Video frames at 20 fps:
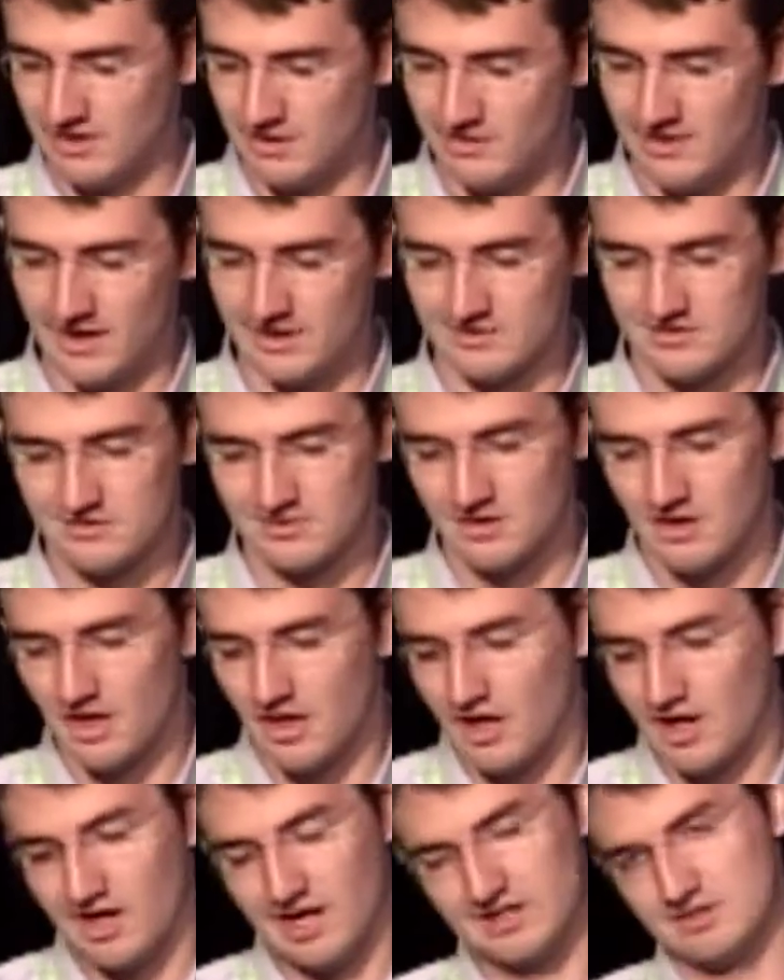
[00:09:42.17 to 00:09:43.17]
And that's
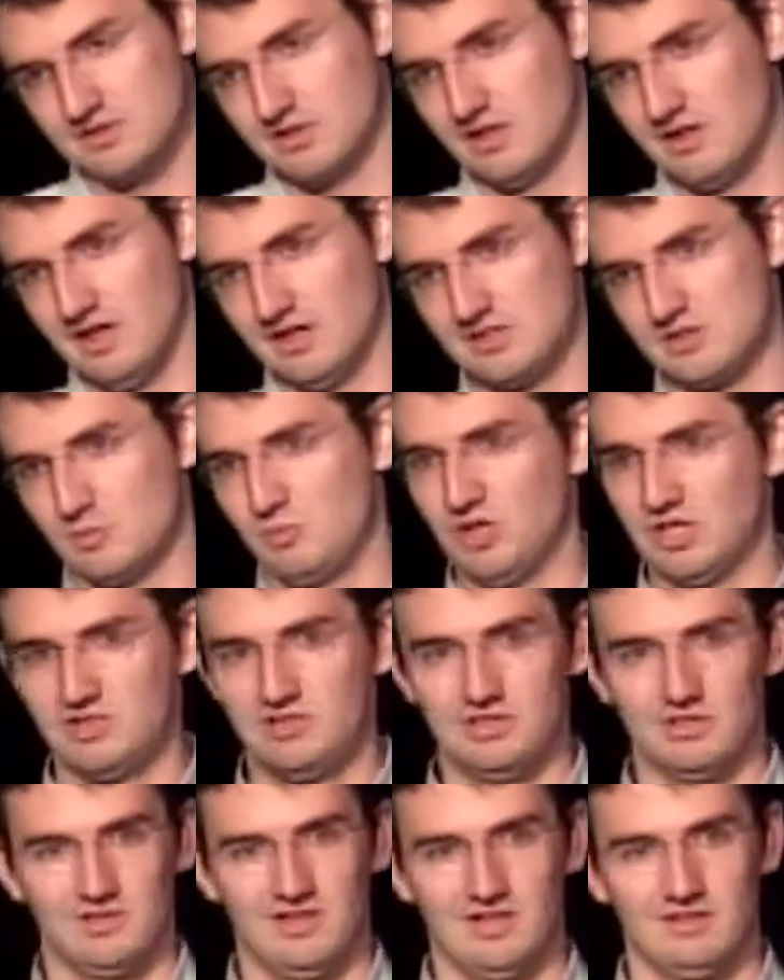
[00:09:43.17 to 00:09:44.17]
a big
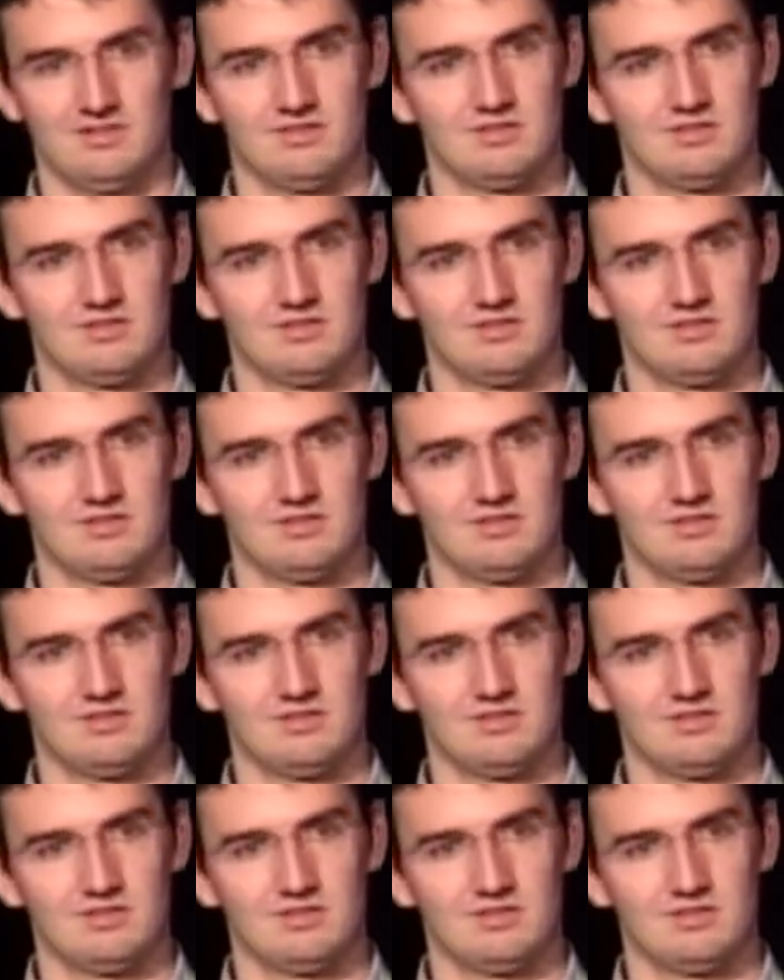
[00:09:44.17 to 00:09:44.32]
deal.